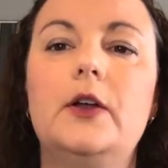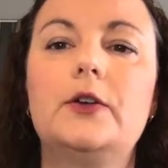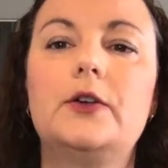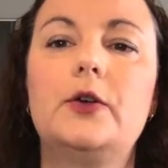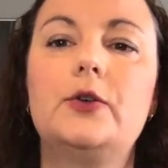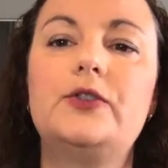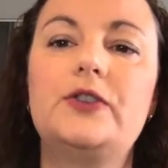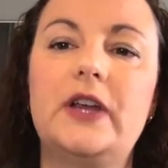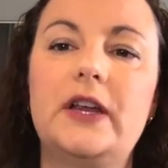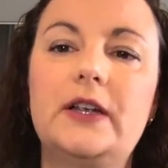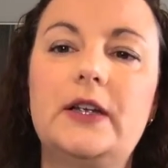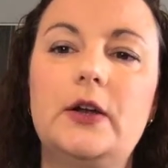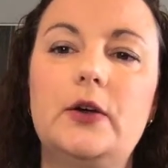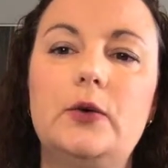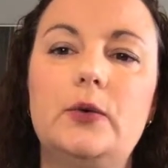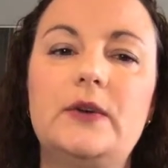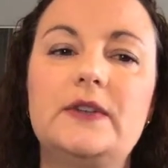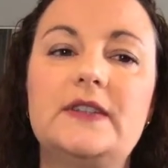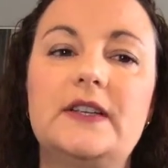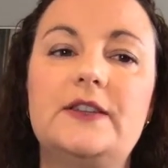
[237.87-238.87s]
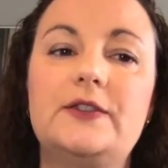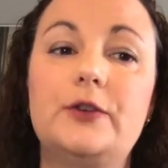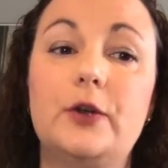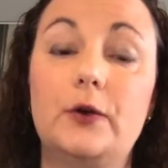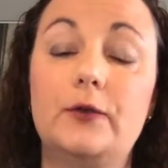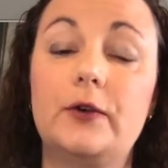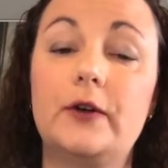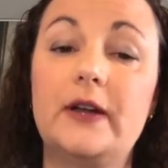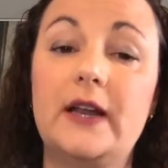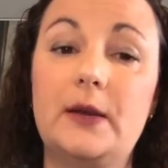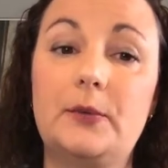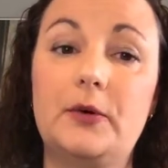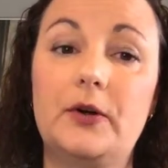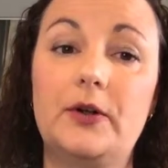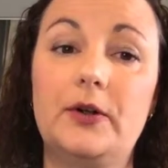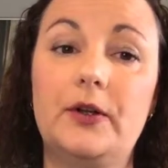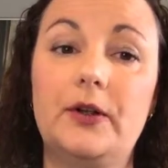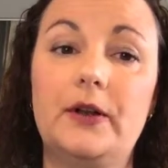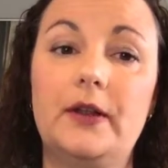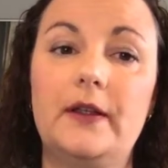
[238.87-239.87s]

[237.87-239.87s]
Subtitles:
Cocheco was a Dover neighborhood